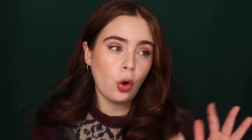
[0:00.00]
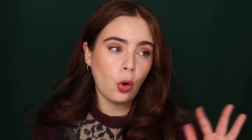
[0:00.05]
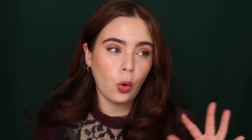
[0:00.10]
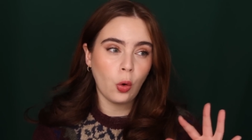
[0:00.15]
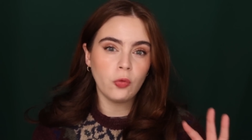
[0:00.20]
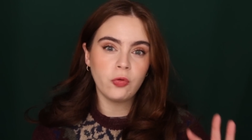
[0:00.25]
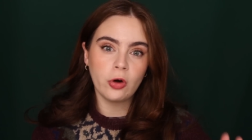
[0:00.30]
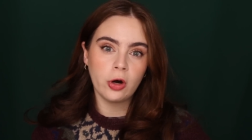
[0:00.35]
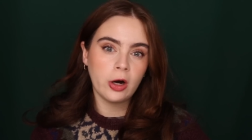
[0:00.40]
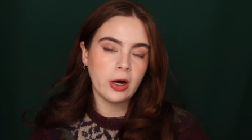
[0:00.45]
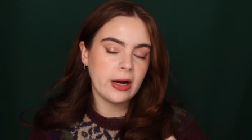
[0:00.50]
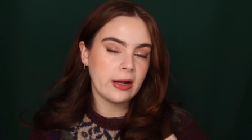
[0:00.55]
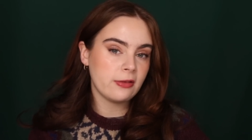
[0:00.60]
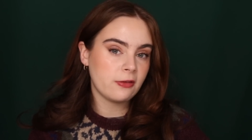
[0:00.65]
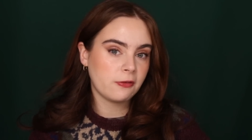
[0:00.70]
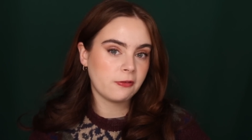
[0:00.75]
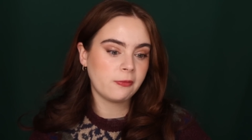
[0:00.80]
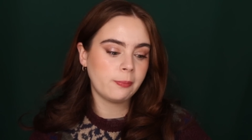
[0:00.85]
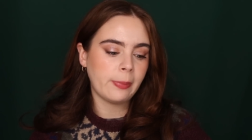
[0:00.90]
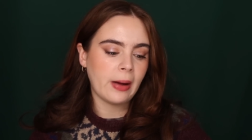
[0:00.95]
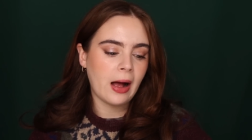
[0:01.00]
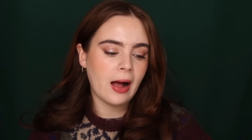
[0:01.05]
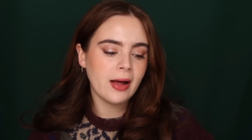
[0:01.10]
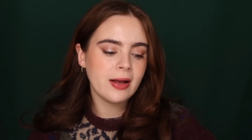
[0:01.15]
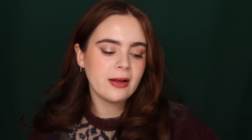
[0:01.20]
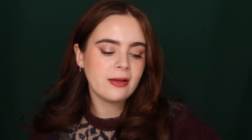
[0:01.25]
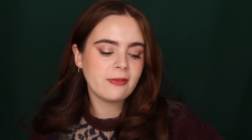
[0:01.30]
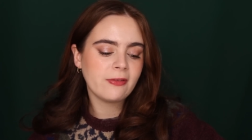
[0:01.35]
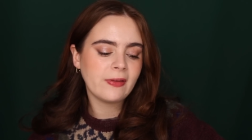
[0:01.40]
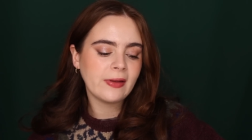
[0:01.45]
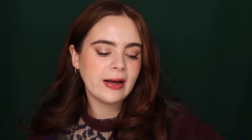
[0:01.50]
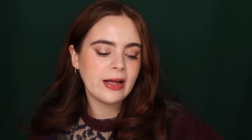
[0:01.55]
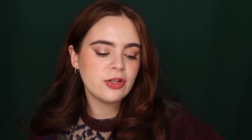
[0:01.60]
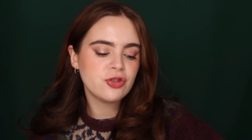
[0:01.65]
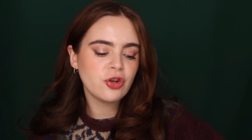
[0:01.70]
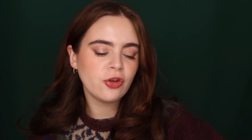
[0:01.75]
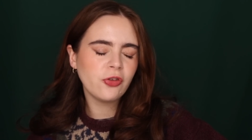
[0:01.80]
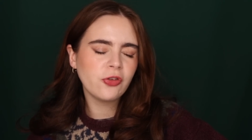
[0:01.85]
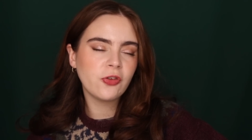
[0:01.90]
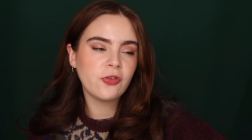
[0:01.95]
over its spot is that I
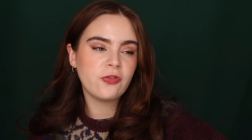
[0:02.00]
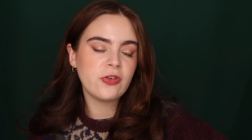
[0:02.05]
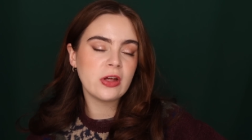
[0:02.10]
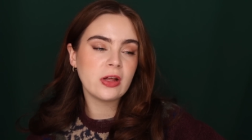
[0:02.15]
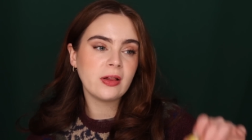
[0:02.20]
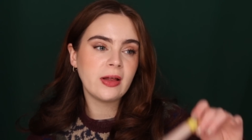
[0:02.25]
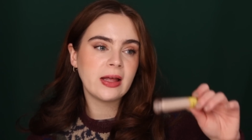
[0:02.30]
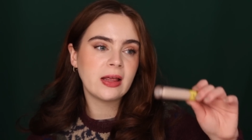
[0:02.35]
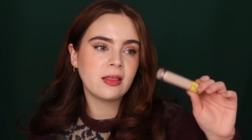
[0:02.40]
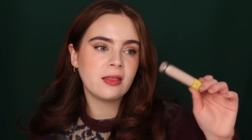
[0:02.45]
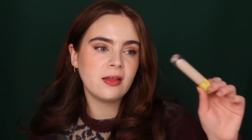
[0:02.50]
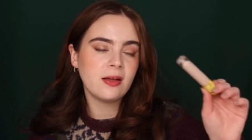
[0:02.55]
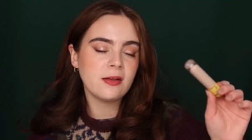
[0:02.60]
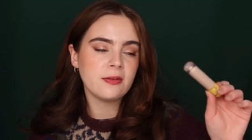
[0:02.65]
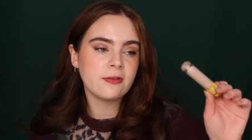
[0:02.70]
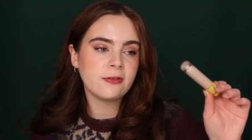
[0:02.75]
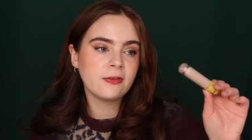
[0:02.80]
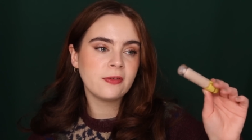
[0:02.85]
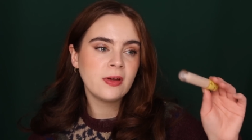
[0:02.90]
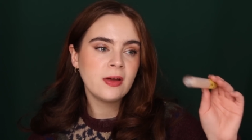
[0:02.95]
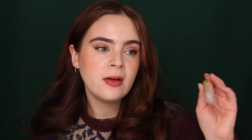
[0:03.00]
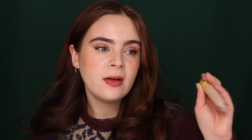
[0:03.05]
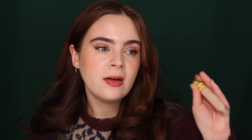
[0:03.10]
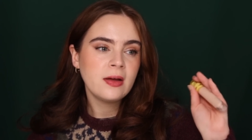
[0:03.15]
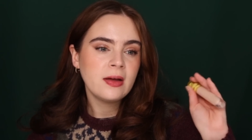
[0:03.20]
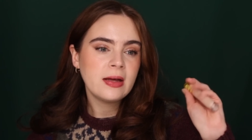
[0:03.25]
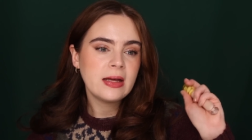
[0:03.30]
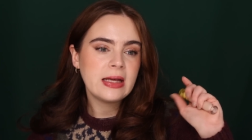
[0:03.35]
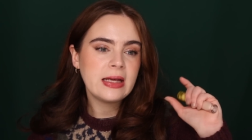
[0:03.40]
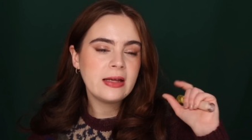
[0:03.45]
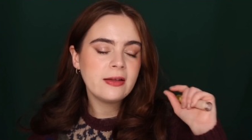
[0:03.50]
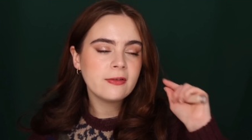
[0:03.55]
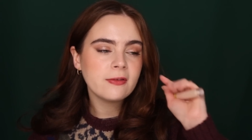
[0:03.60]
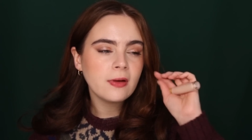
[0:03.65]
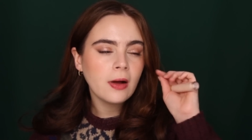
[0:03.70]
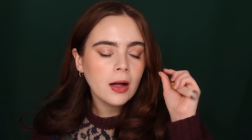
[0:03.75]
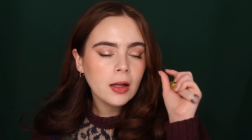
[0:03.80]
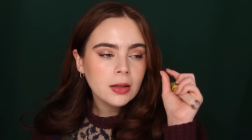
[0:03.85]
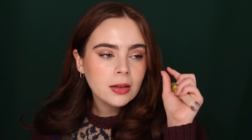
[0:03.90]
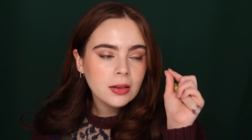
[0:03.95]
just feel like this is
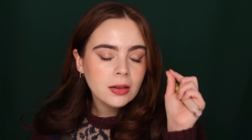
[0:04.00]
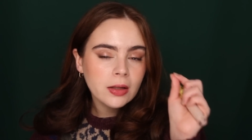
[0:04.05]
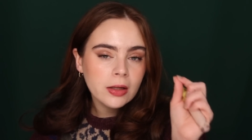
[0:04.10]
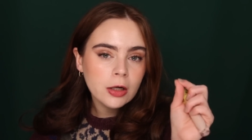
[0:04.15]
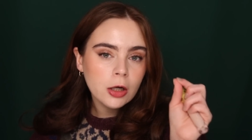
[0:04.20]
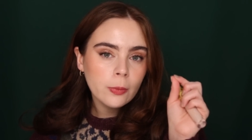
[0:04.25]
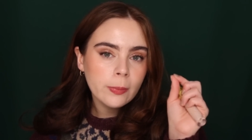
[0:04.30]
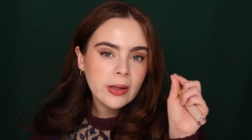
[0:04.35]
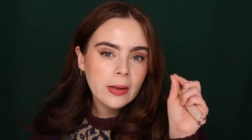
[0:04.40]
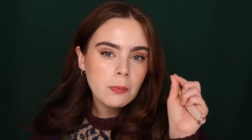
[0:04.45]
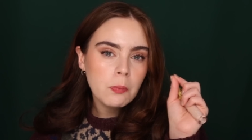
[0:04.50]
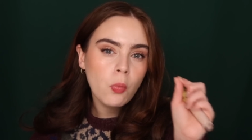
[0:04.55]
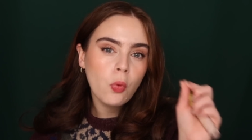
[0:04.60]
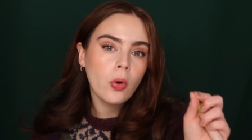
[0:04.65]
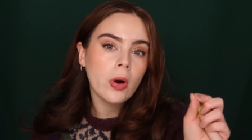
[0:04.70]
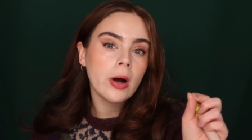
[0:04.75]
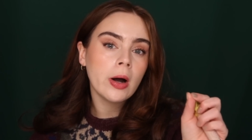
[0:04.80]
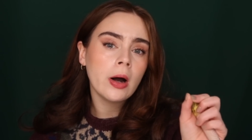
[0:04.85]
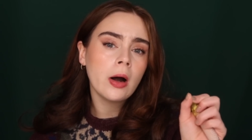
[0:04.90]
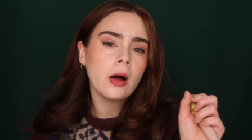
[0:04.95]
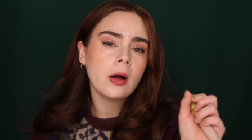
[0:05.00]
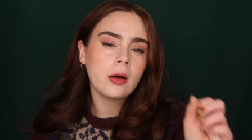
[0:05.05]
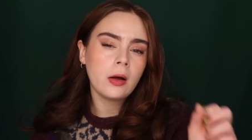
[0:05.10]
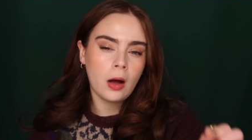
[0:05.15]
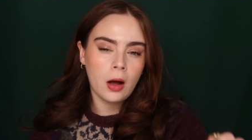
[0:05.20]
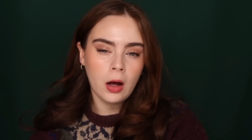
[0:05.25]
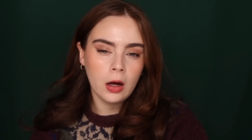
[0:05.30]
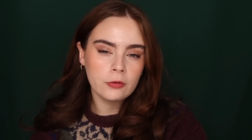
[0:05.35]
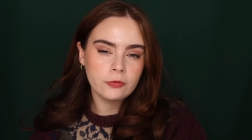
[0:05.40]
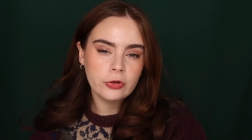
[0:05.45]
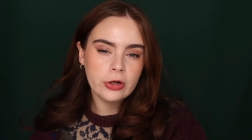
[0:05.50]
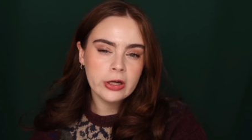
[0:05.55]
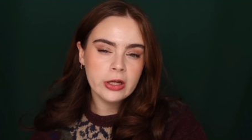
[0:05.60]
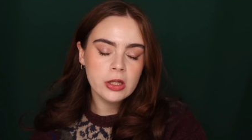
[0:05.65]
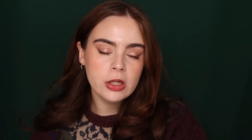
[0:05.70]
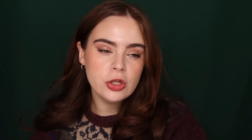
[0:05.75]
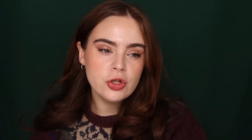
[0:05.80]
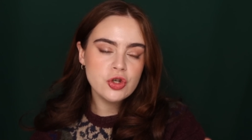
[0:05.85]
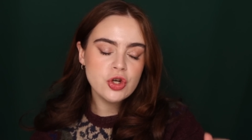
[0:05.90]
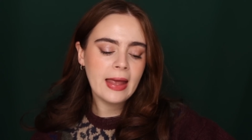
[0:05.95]
a little bit more
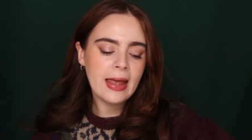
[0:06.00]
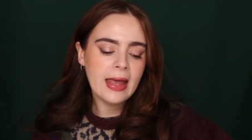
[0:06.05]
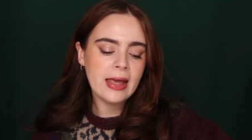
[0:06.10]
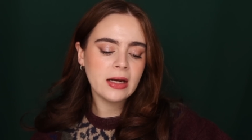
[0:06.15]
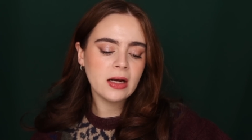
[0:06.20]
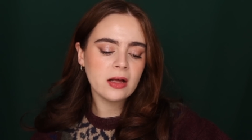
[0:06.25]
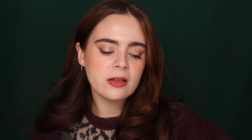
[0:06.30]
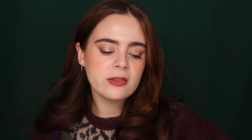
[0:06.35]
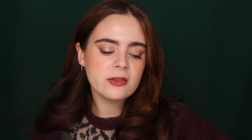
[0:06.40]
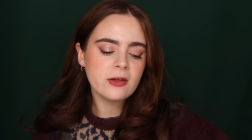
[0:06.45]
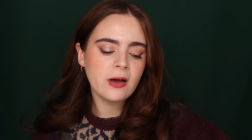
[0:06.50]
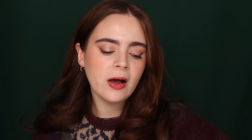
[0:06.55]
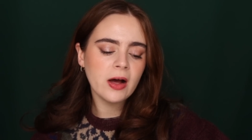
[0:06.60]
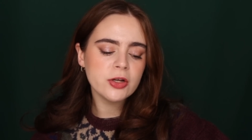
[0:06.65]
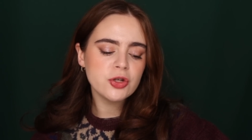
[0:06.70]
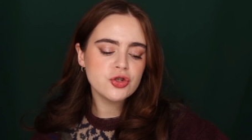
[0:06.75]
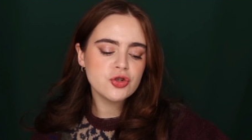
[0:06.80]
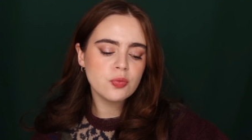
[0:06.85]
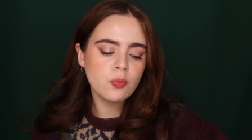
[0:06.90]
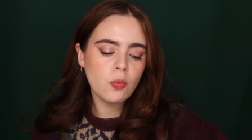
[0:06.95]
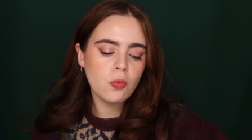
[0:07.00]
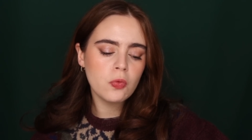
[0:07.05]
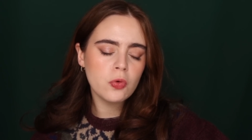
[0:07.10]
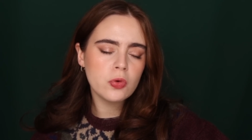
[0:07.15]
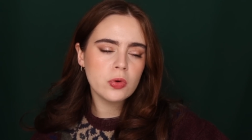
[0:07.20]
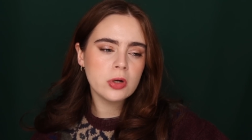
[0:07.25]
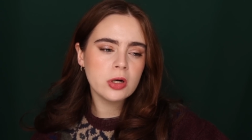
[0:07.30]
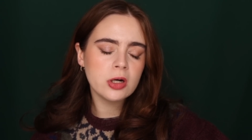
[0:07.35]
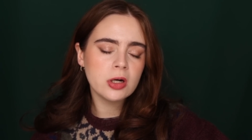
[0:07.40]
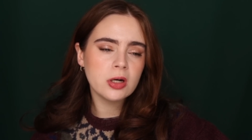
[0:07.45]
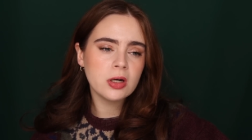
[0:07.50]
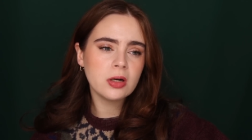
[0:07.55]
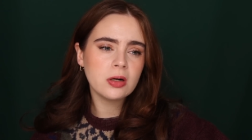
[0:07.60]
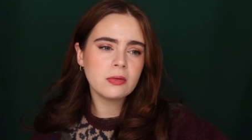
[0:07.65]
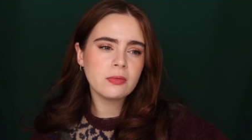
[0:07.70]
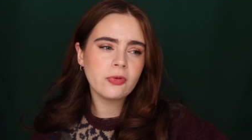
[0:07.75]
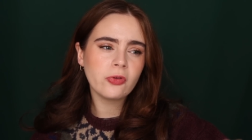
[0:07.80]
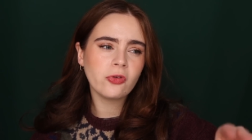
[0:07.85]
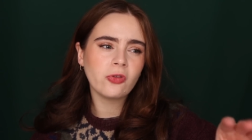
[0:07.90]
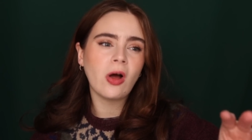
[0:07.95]
coverage and a touch
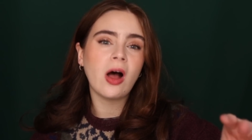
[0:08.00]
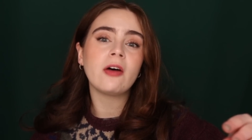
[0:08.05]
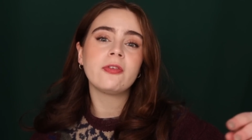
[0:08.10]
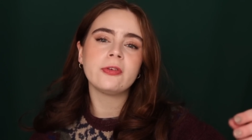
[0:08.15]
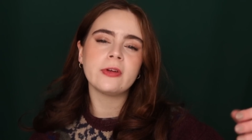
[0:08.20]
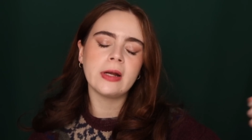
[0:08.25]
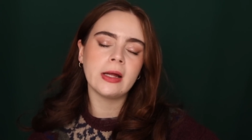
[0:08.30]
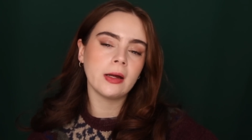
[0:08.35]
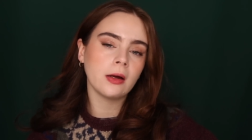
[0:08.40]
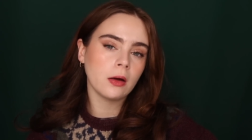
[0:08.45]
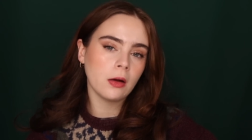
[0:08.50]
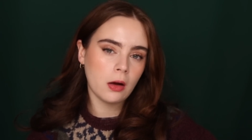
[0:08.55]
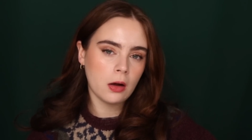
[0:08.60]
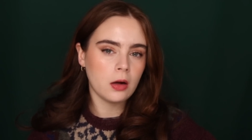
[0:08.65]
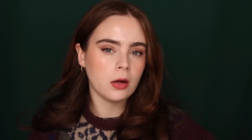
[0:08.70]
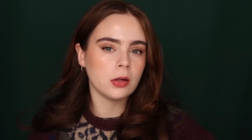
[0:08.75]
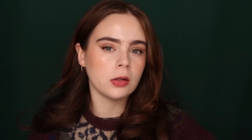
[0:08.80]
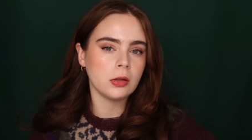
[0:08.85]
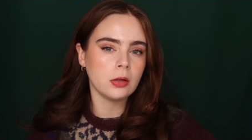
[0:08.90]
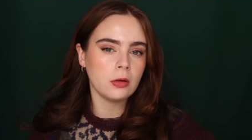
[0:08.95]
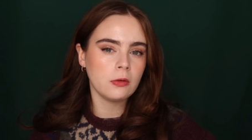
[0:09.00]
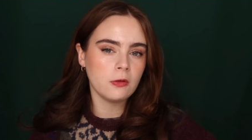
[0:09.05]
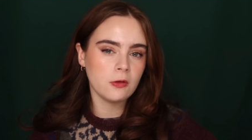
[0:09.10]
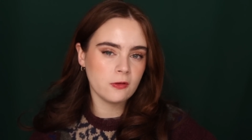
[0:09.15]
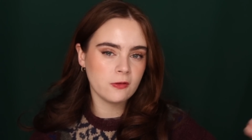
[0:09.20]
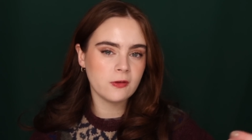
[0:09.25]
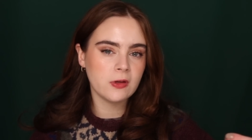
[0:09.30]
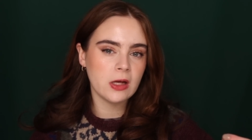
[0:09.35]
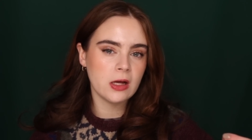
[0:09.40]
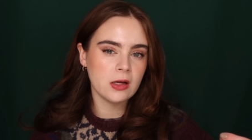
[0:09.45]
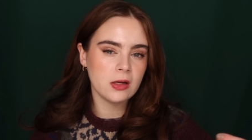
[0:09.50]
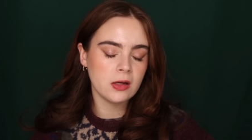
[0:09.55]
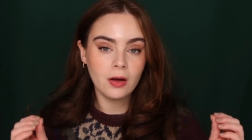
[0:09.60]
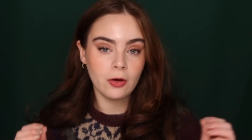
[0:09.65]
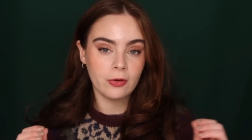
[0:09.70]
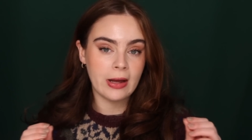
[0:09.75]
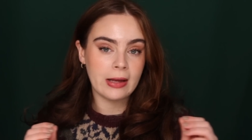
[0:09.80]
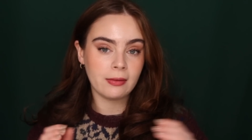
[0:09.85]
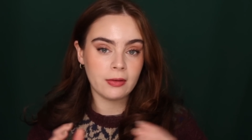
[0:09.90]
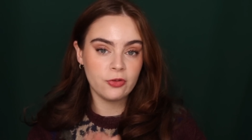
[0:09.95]
more softening on the skin.
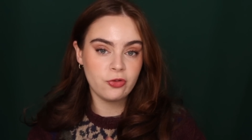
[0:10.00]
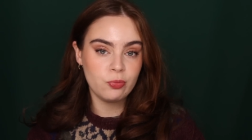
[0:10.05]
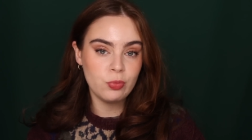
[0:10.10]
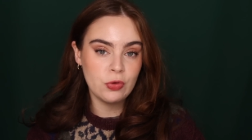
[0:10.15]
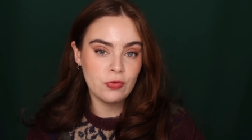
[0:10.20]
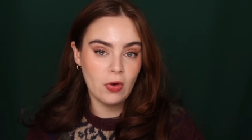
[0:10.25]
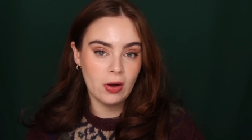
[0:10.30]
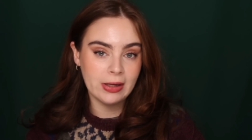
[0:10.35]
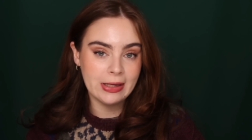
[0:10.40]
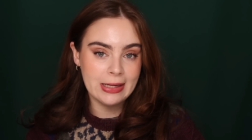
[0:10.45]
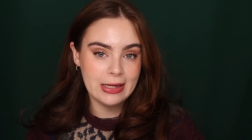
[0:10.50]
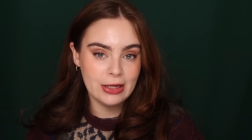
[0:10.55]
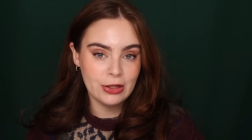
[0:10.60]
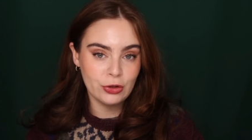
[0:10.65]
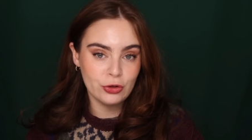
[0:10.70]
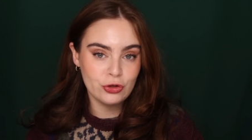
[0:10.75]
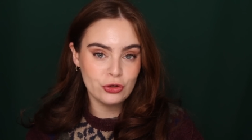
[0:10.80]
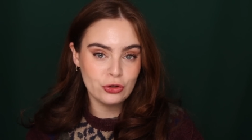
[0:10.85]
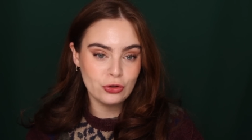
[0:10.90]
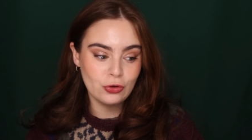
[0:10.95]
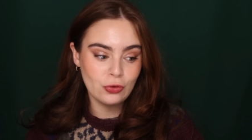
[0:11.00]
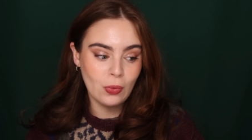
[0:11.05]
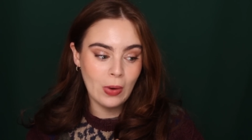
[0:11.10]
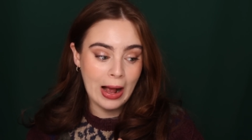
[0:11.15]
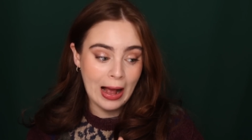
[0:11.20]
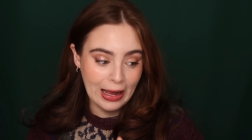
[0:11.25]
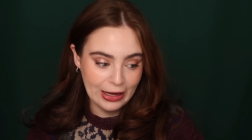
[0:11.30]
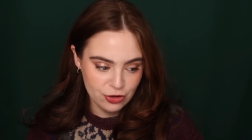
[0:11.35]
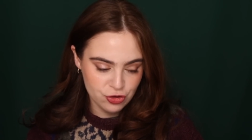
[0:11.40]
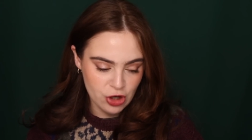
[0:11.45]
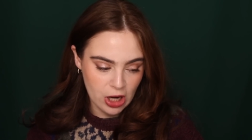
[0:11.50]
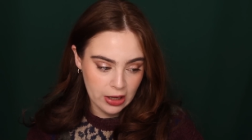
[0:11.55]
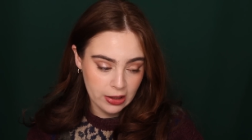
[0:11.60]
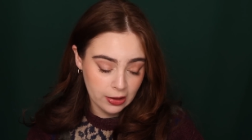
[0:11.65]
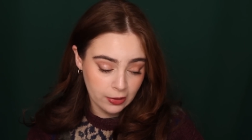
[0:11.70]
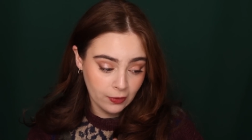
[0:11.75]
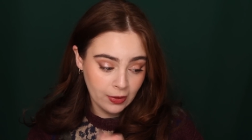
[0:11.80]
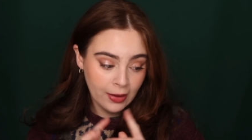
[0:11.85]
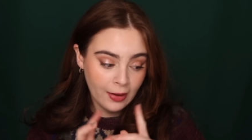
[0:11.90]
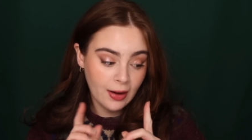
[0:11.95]
Okay, let's move on into
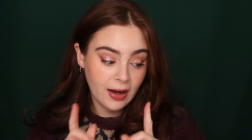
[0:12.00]
eyeshadow.